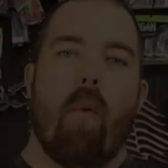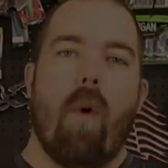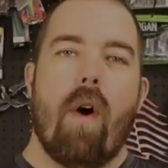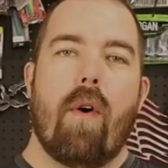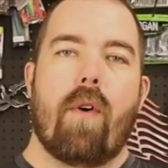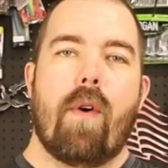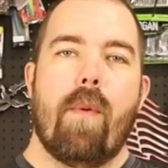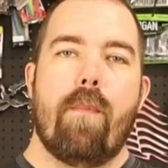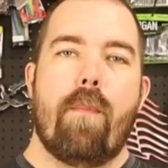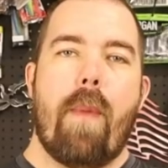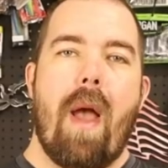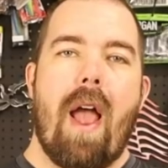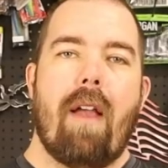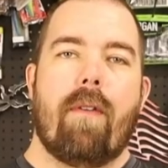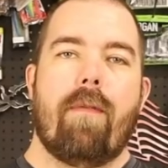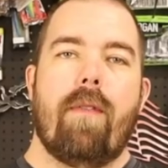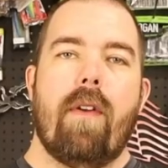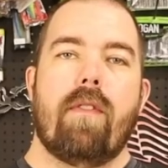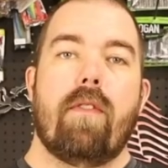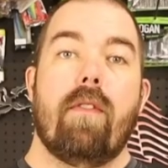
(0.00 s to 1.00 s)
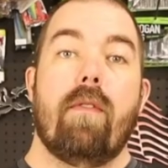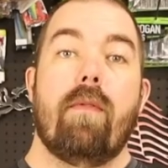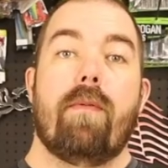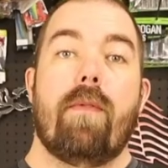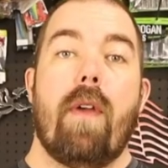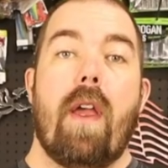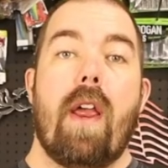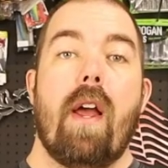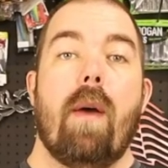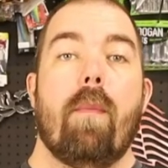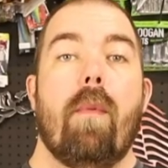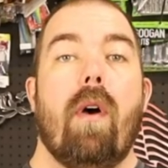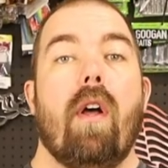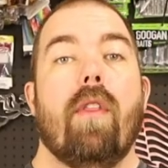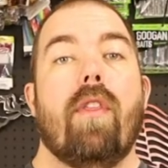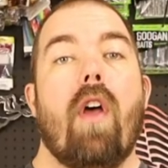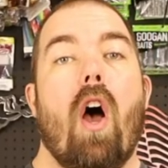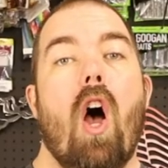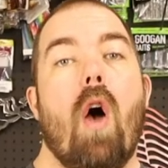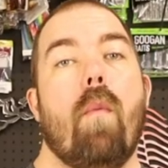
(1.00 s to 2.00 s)
Welcome back, fishing fam.
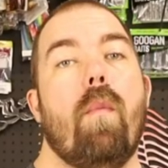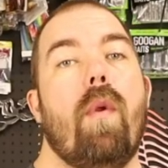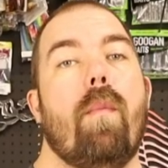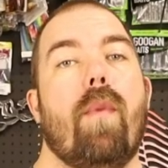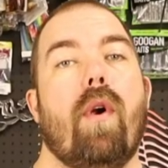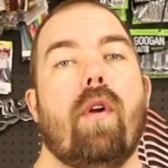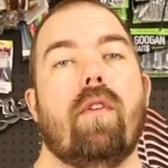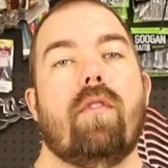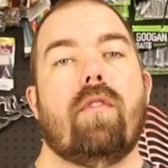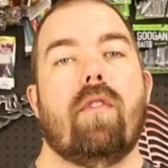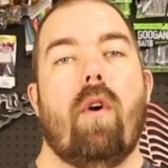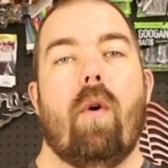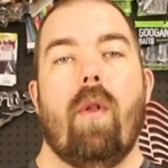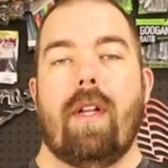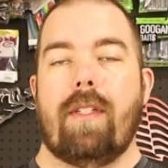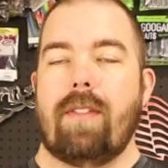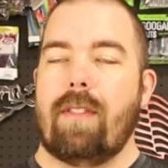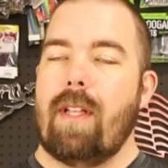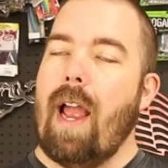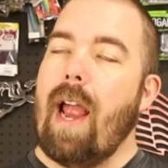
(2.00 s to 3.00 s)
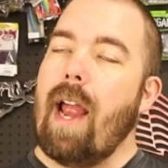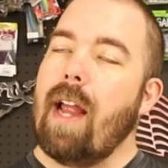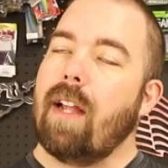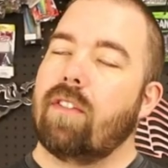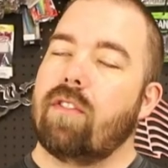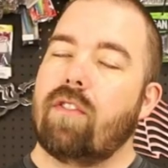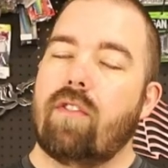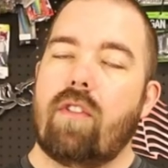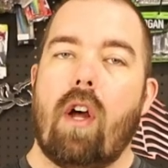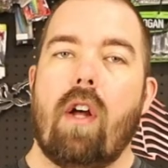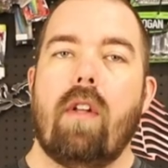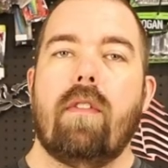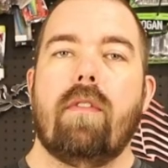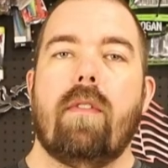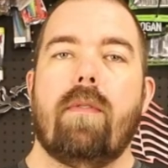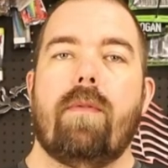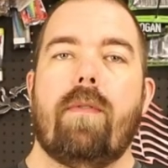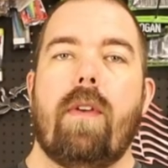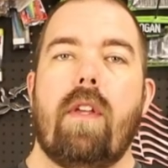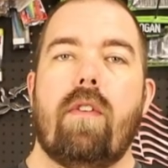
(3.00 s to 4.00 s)
The Humminbird Solix has tons
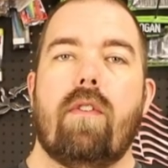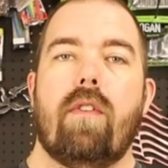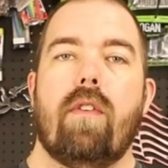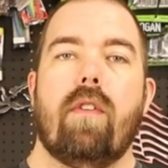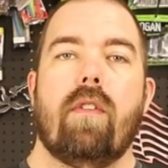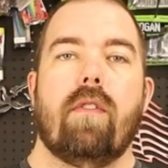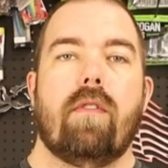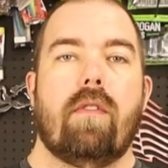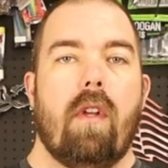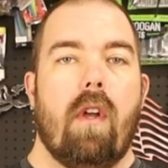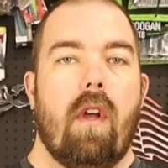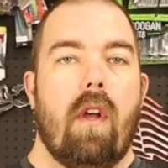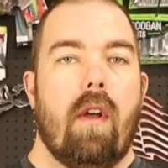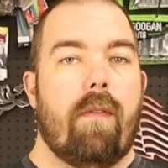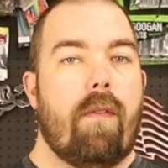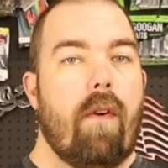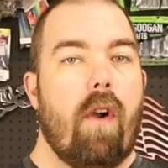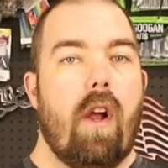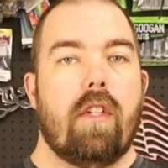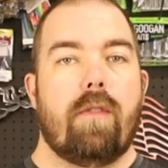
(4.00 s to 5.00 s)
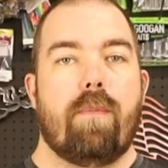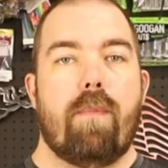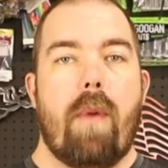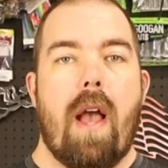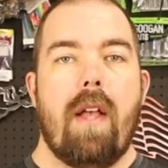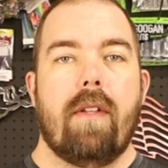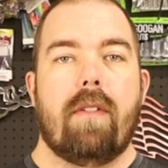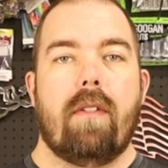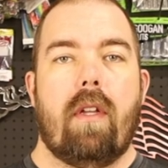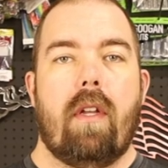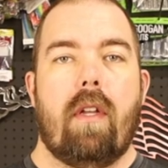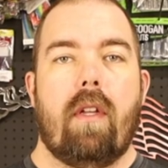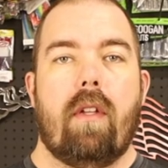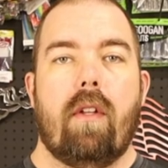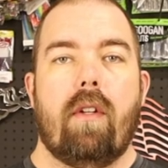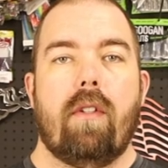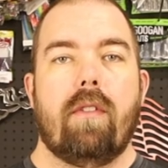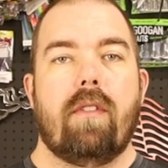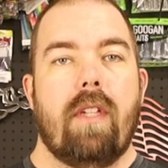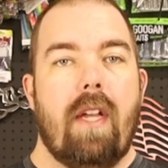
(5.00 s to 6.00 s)
of features for us bass
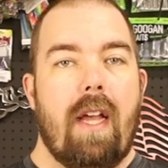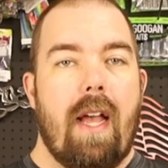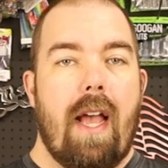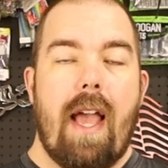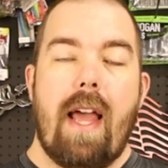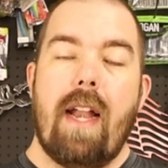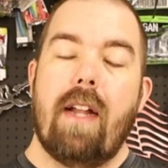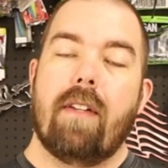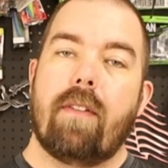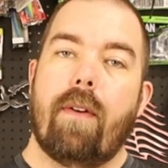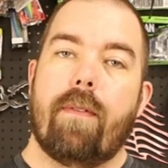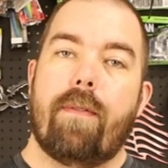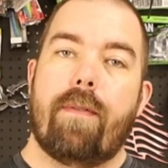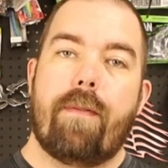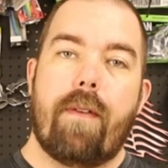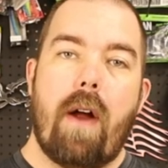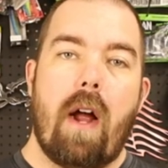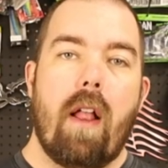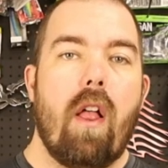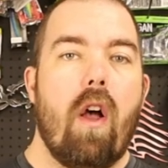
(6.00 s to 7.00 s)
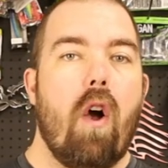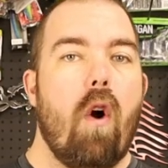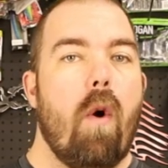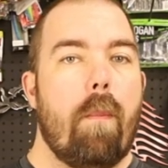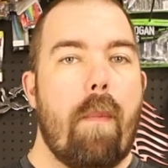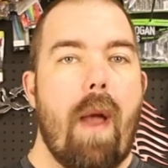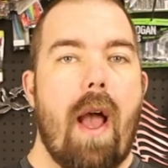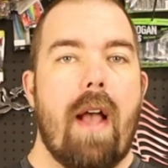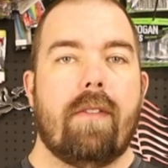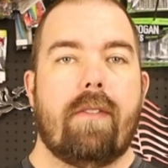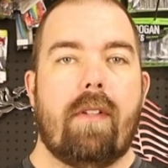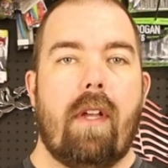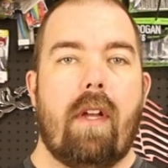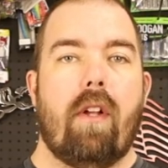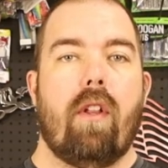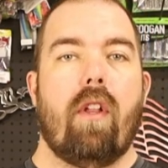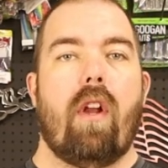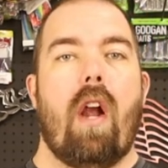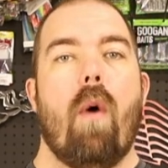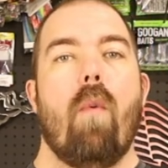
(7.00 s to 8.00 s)
anglers, and as a fellow bass
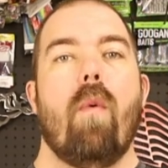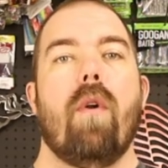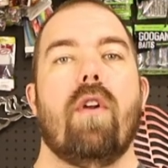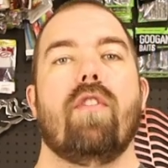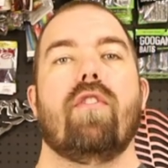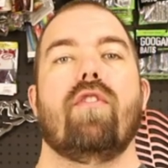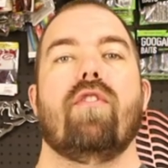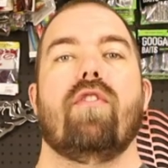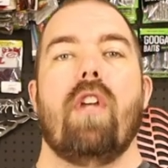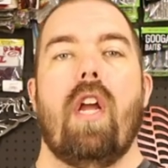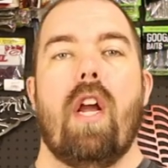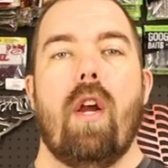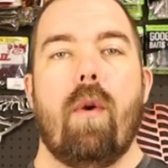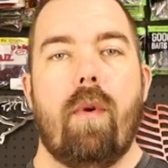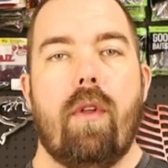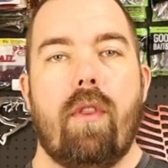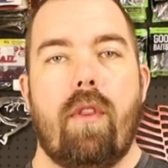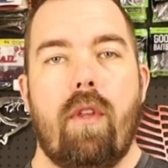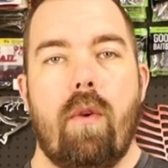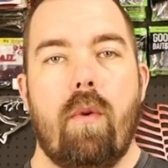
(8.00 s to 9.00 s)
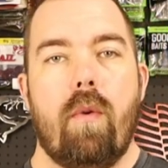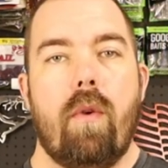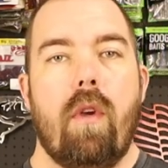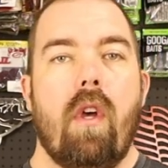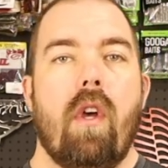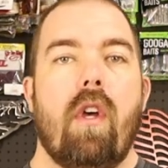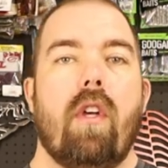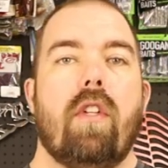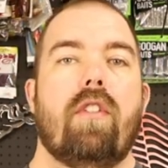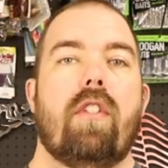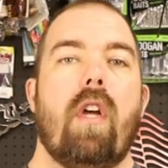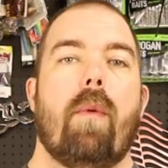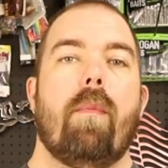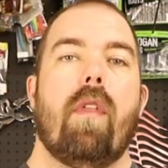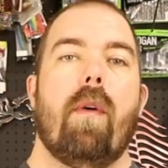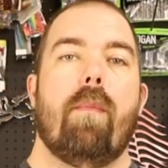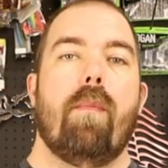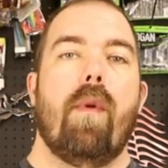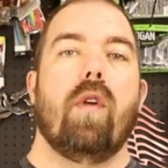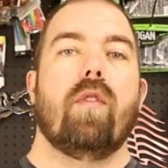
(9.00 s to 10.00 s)
angler, I want to share with you some of
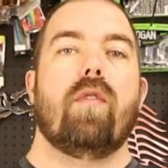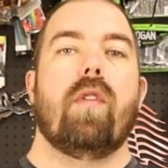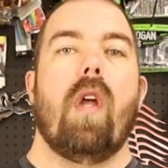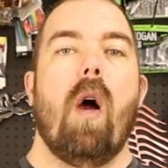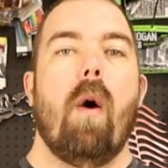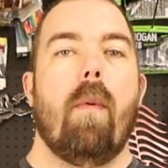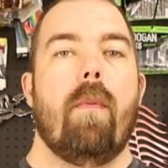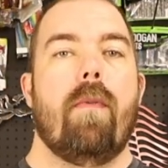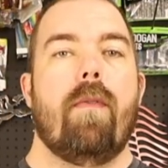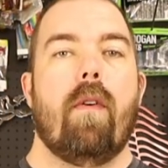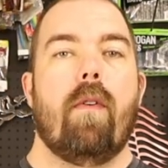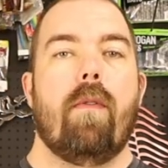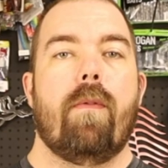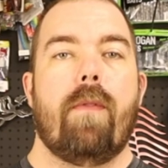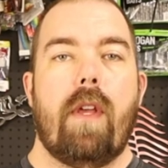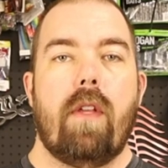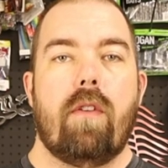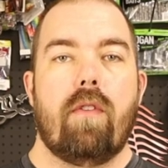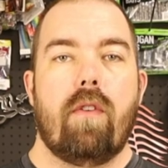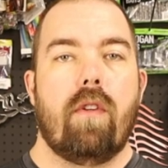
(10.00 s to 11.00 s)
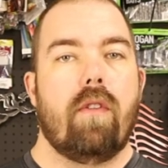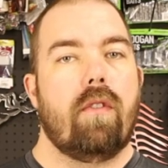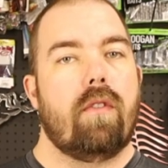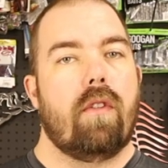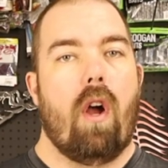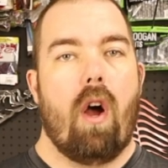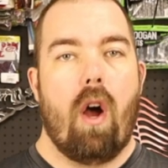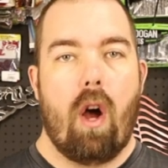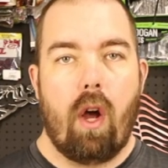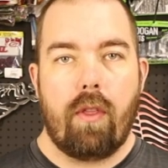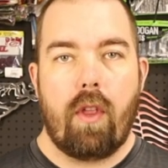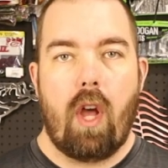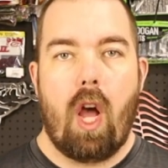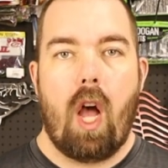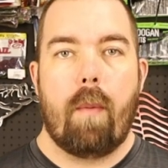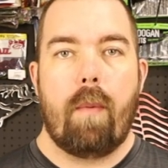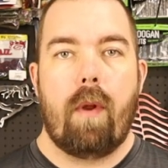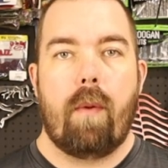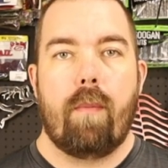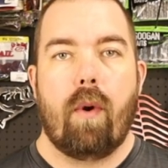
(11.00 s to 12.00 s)
the most helpful features on the
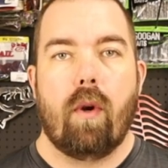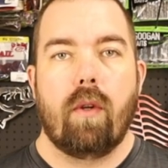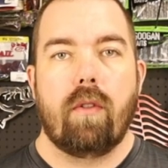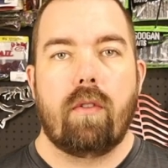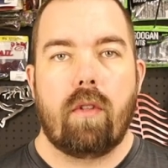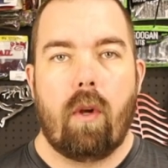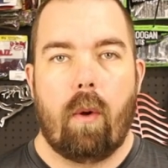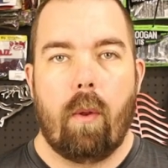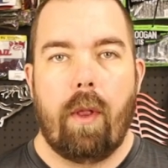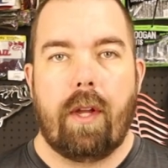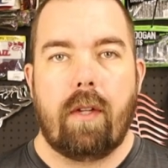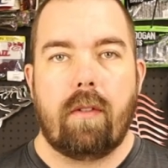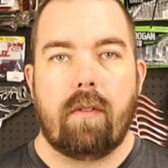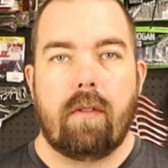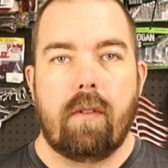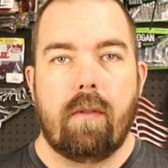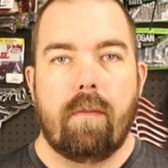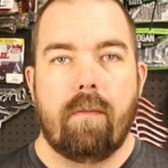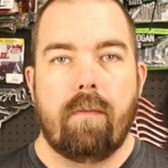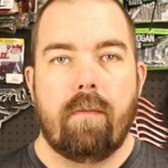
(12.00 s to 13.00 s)
Humminbird Solix.